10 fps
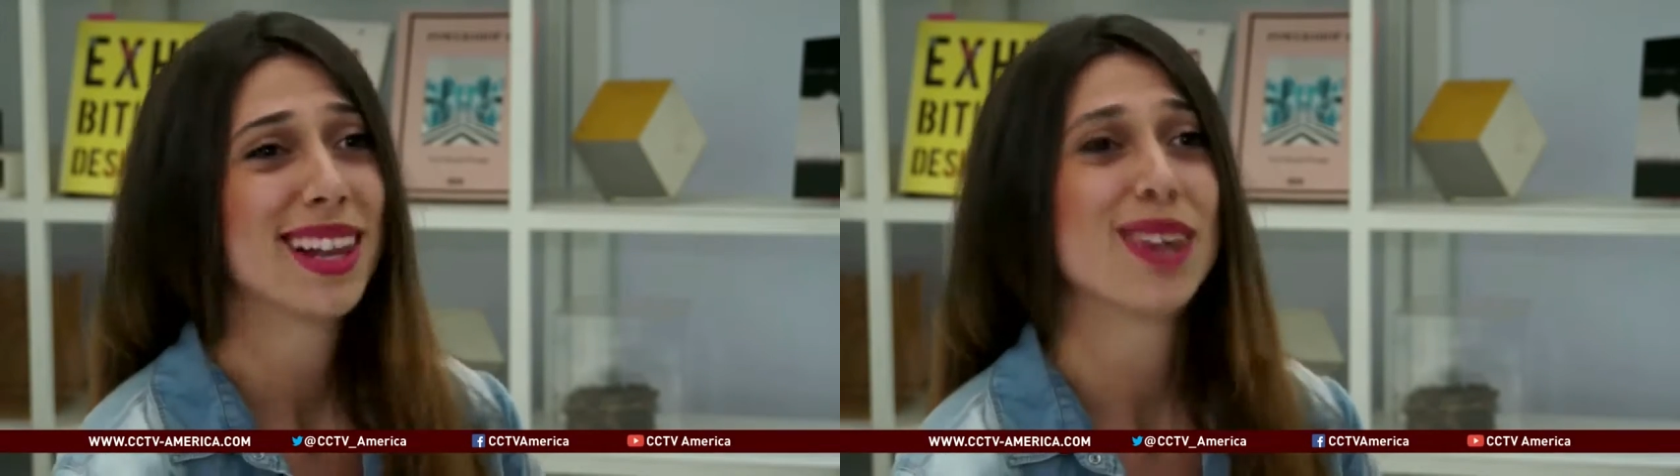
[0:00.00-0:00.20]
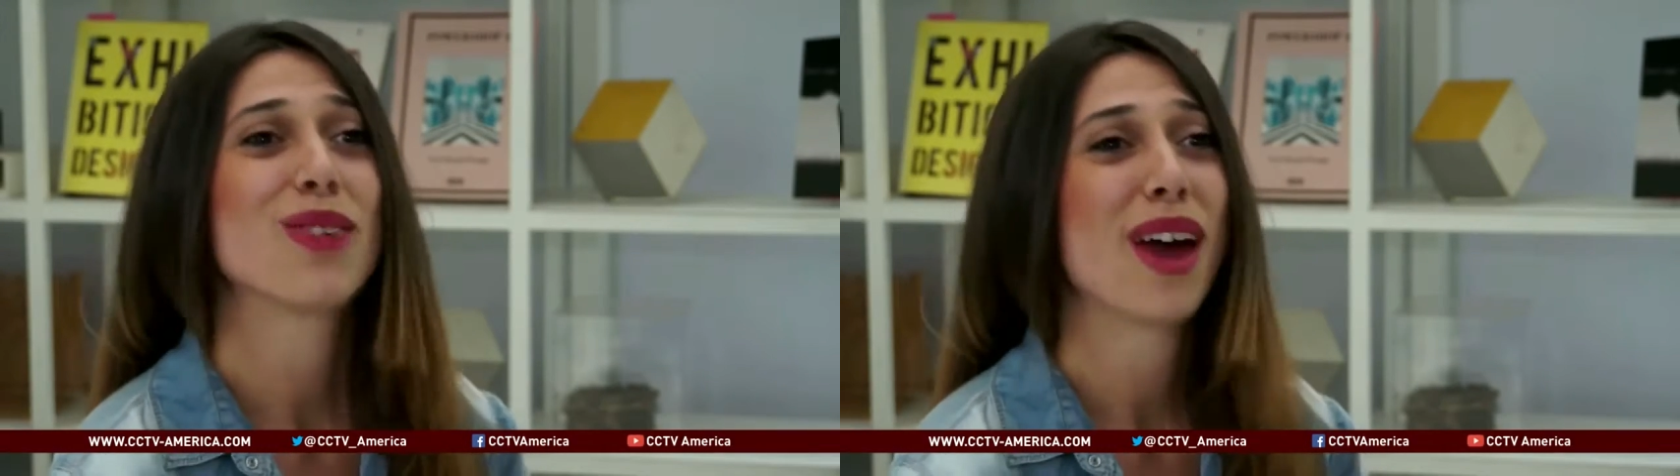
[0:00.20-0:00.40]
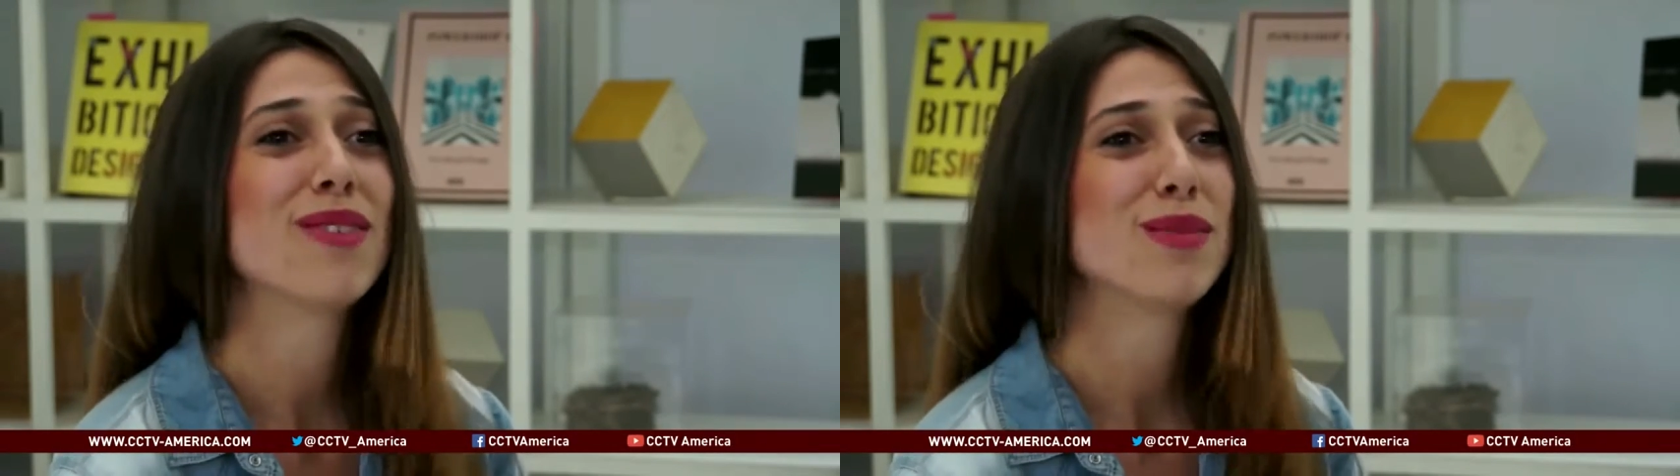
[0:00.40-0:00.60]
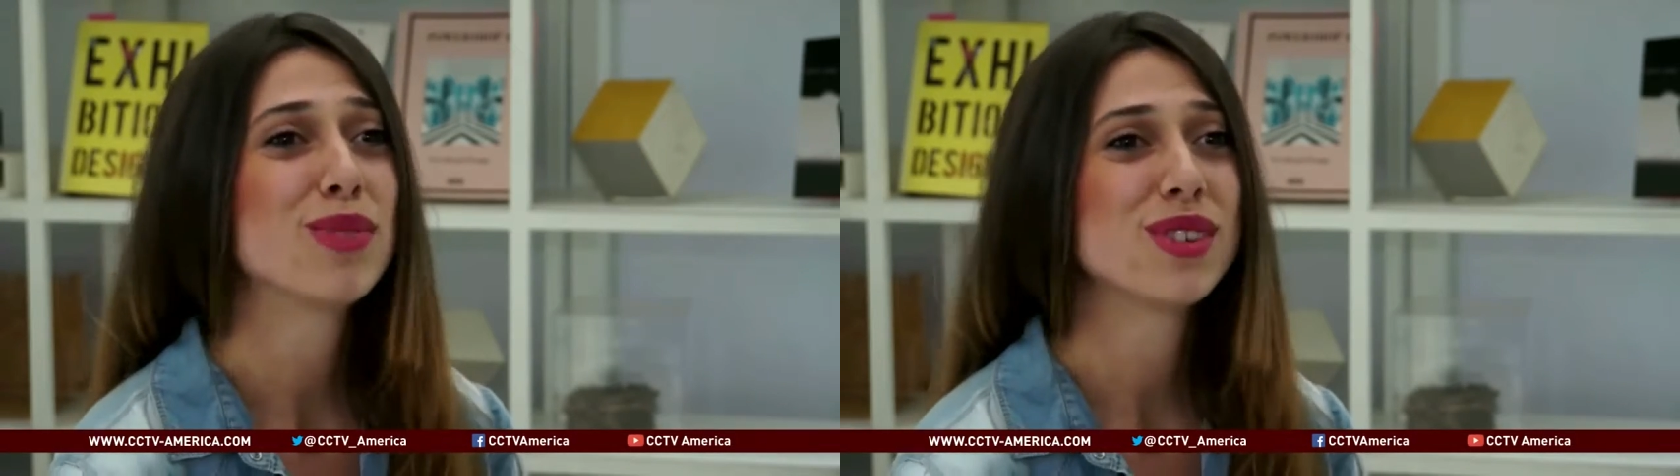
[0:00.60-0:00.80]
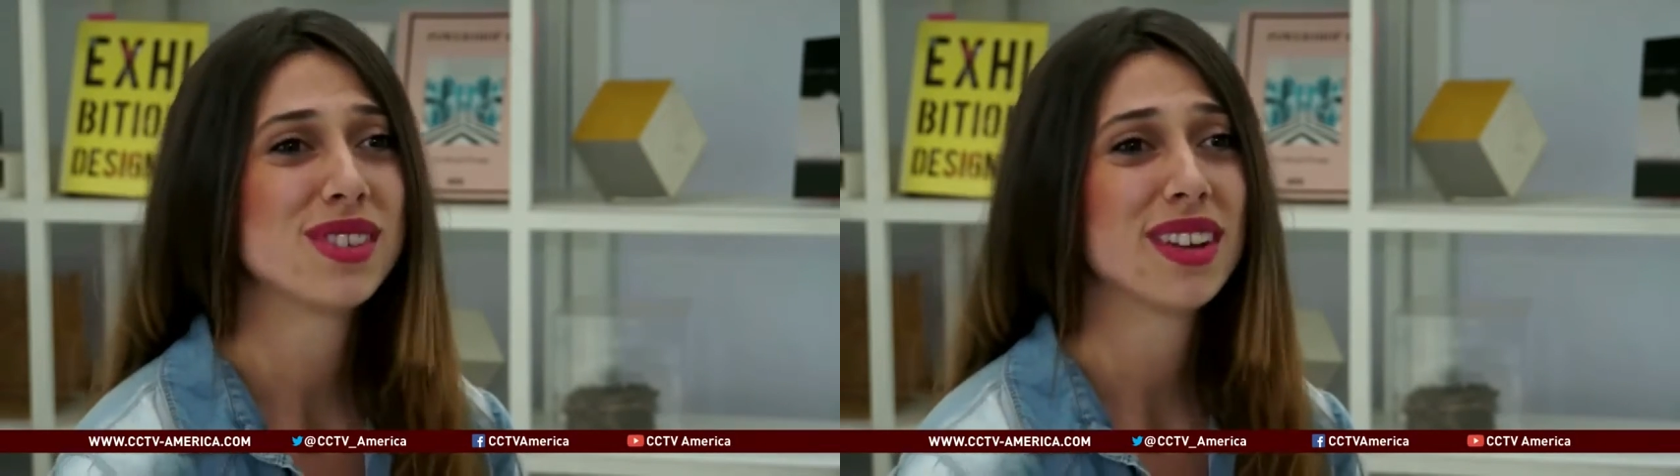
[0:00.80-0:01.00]
like you have
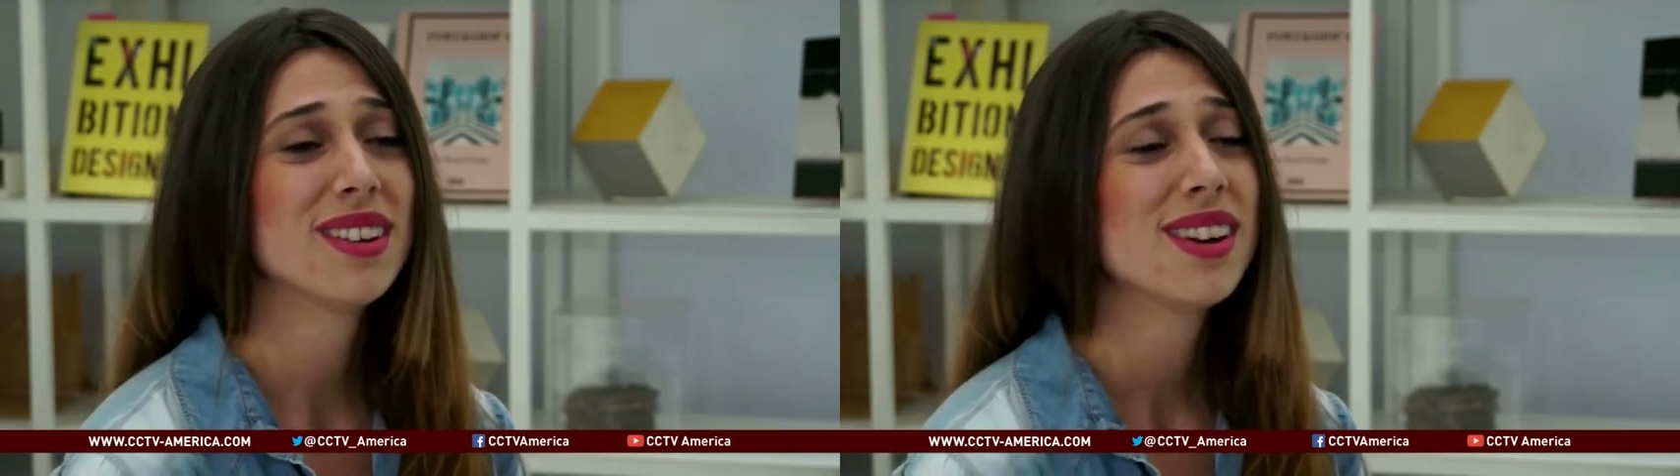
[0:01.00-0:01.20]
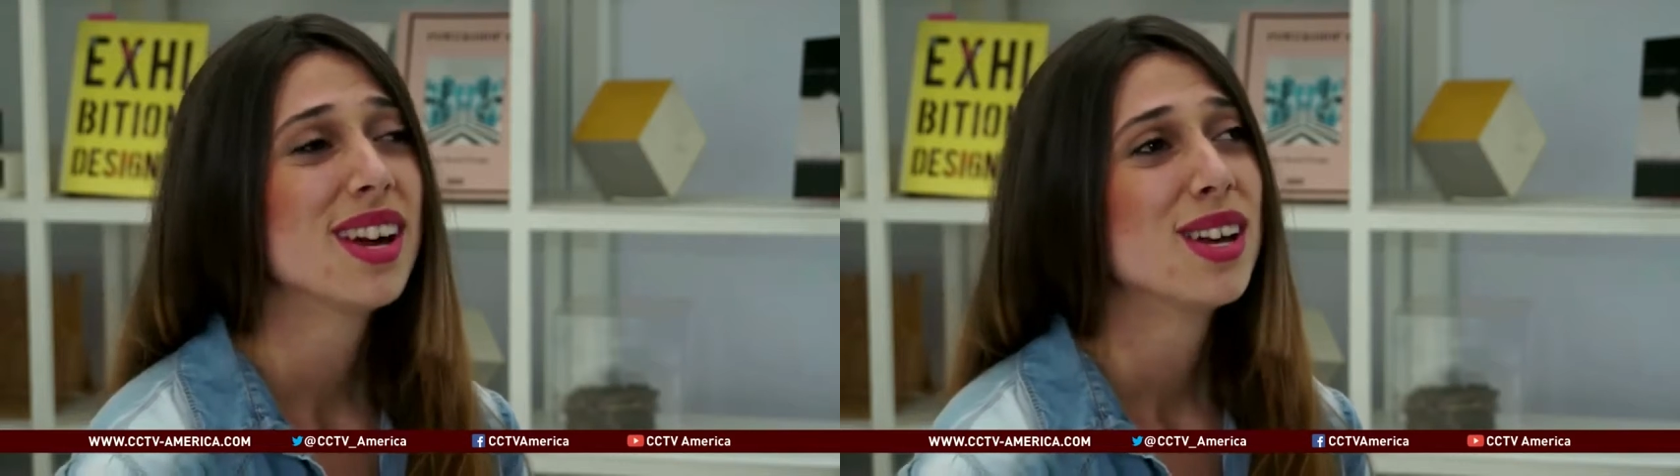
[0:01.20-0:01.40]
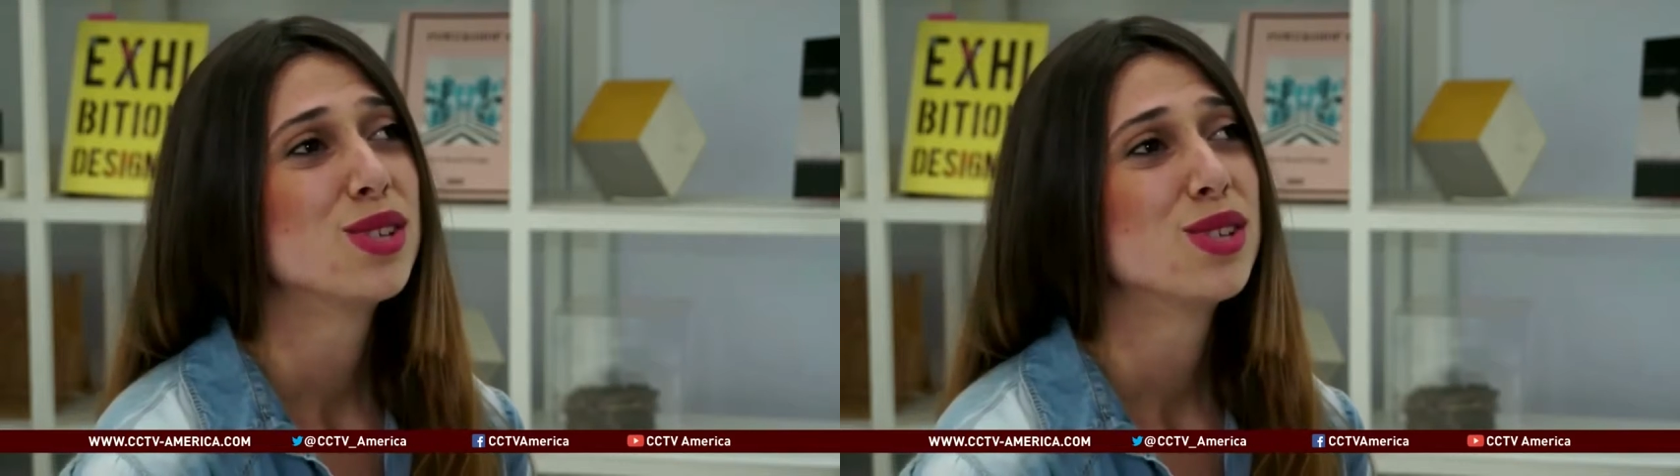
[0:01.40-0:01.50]
in Brazil.